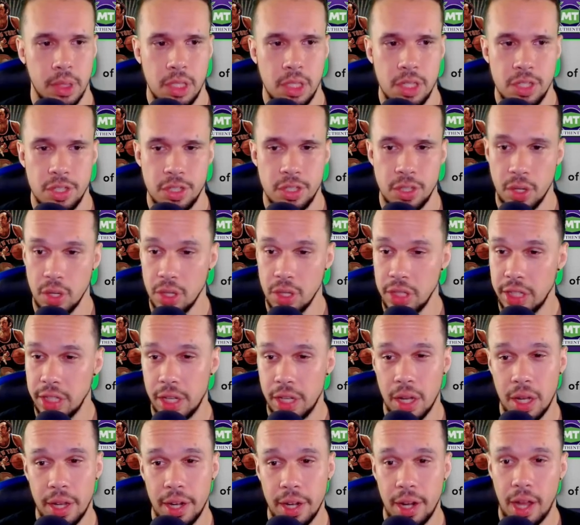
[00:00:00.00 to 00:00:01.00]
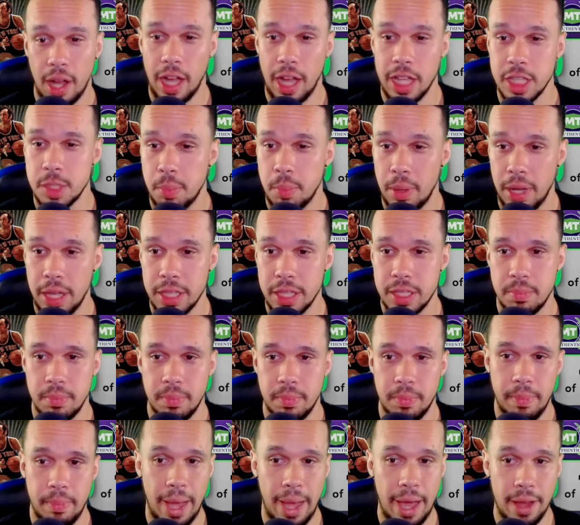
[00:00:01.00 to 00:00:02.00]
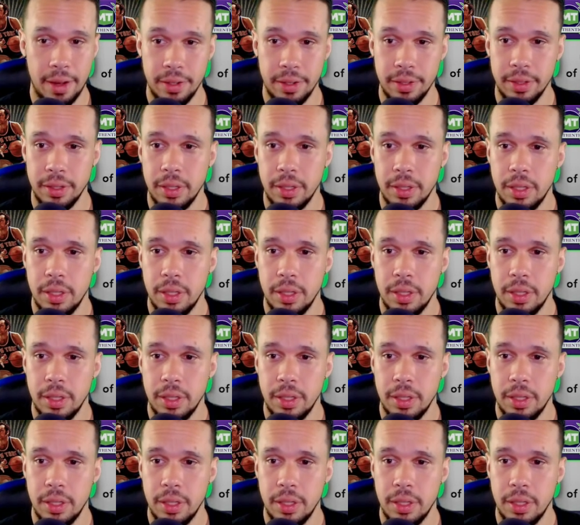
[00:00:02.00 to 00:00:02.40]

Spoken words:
So early on, hotspots matter.